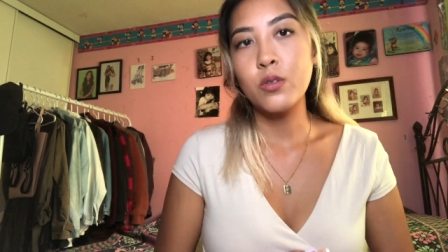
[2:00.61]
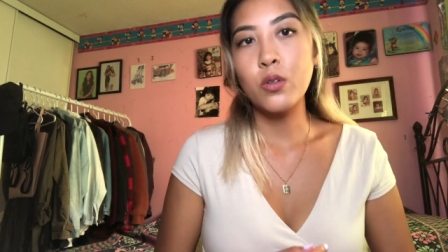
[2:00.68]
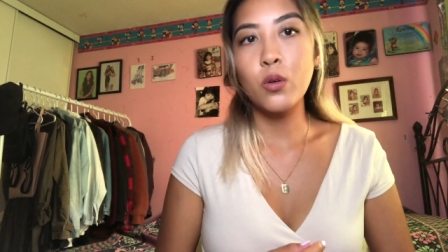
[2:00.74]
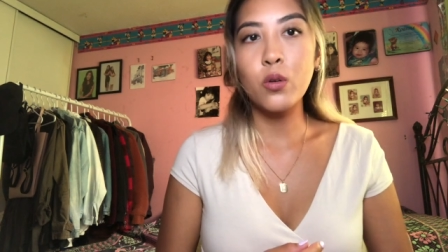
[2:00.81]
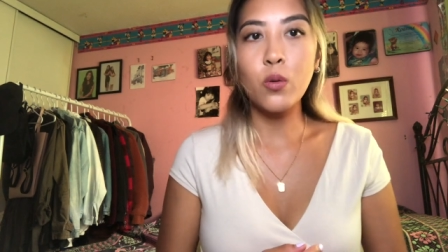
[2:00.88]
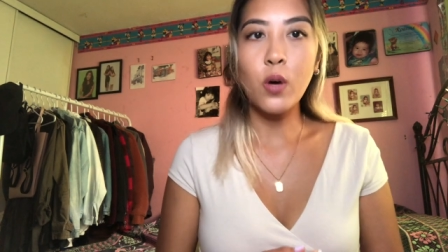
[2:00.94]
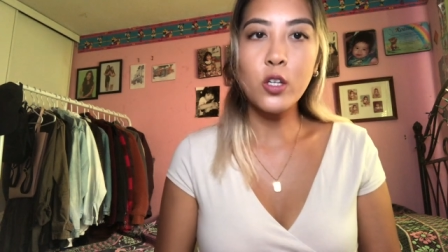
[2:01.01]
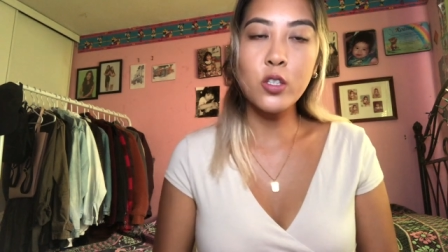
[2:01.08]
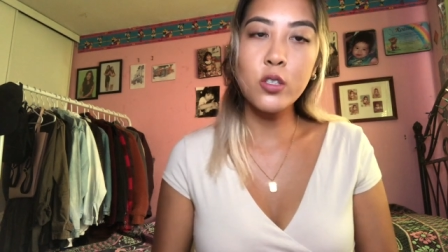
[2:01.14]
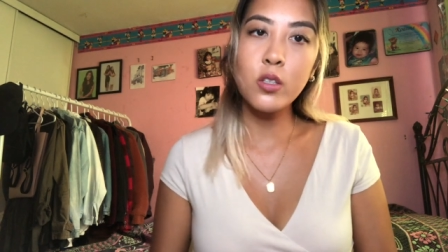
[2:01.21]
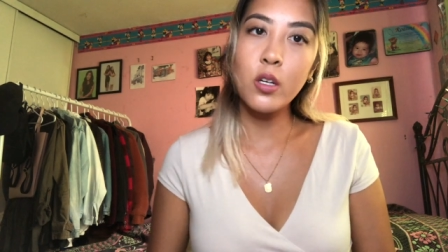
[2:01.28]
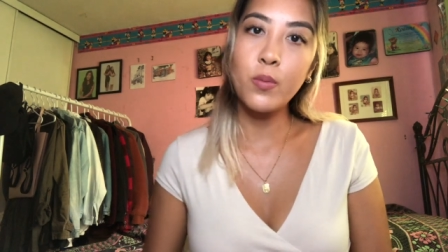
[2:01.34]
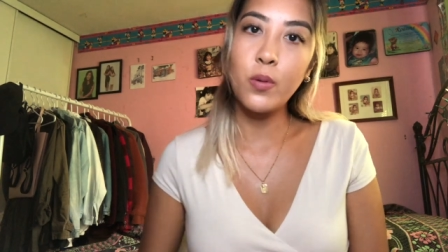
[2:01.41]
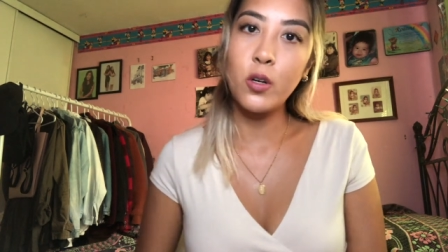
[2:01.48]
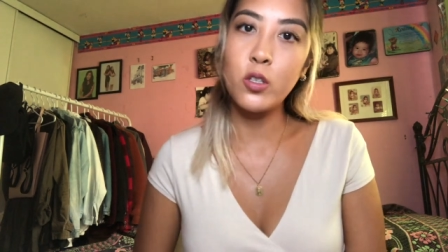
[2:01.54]
So the watches
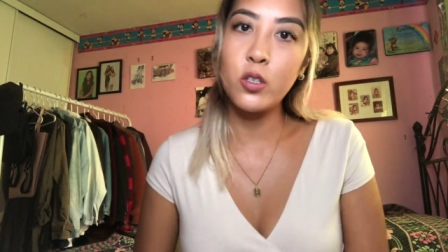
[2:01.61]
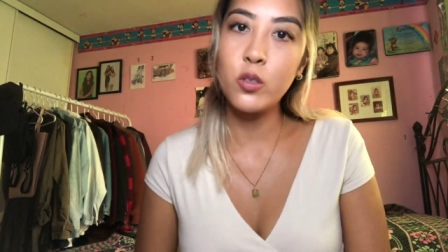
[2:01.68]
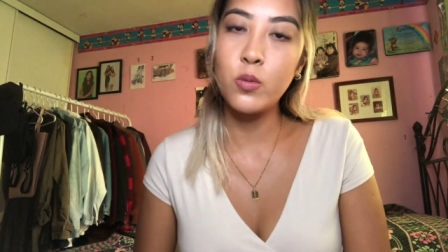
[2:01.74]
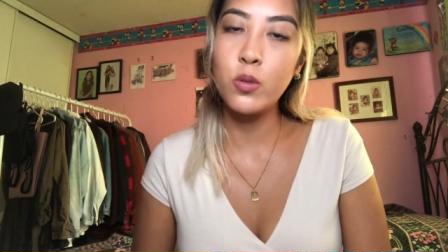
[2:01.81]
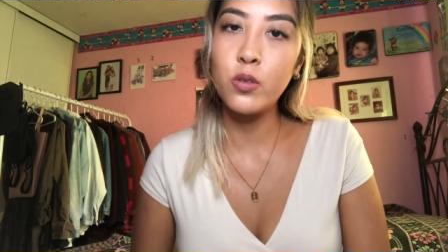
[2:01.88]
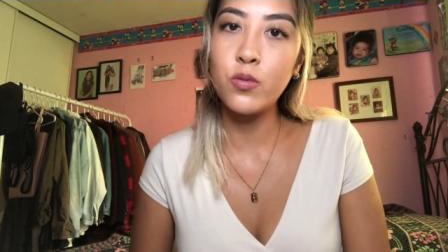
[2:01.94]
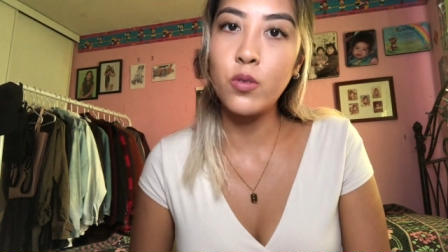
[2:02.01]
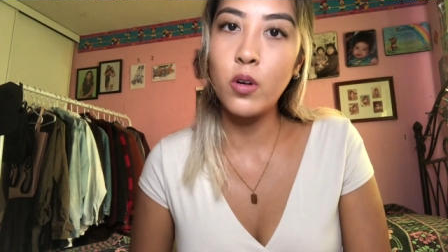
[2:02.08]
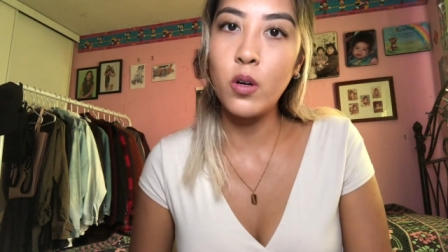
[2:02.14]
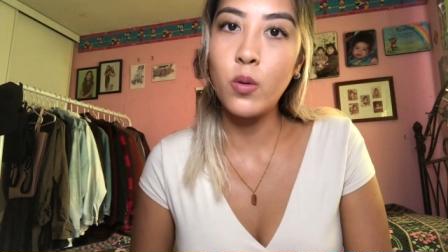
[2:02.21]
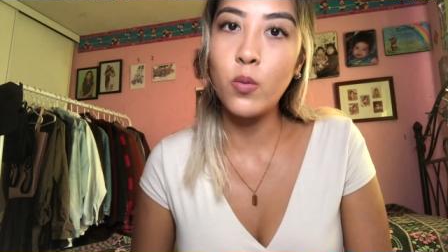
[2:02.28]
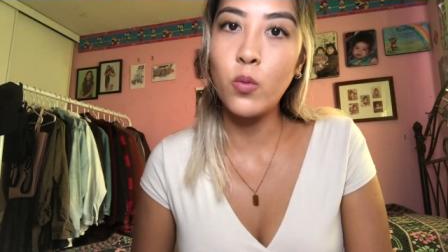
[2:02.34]
I purchased was from